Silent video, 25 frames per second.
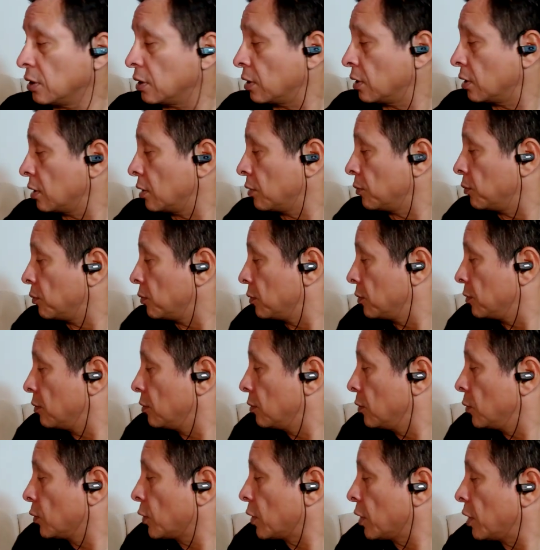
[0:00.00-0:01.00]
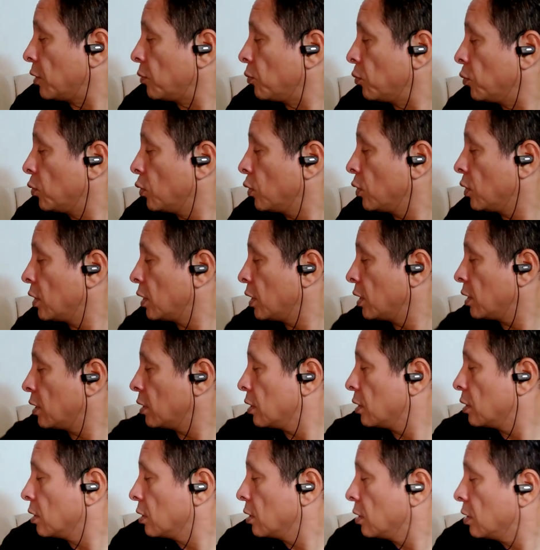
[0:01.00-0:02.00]
Um, okay, more.
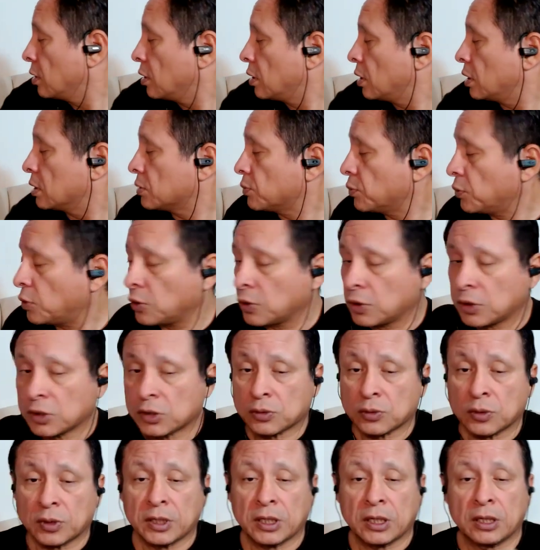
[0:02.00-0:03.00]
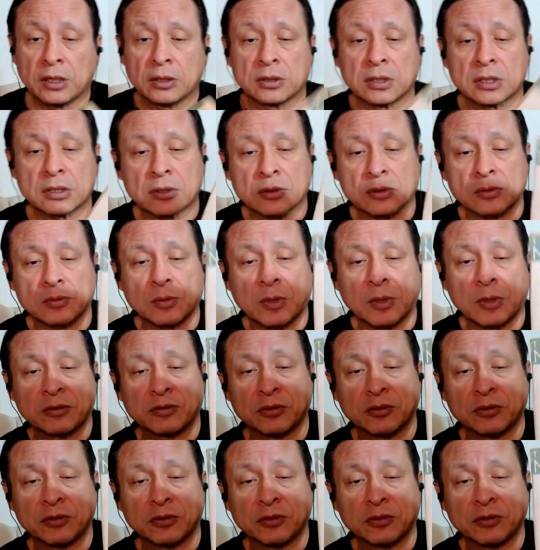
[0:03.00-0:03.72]
Let's pull this one out. This is my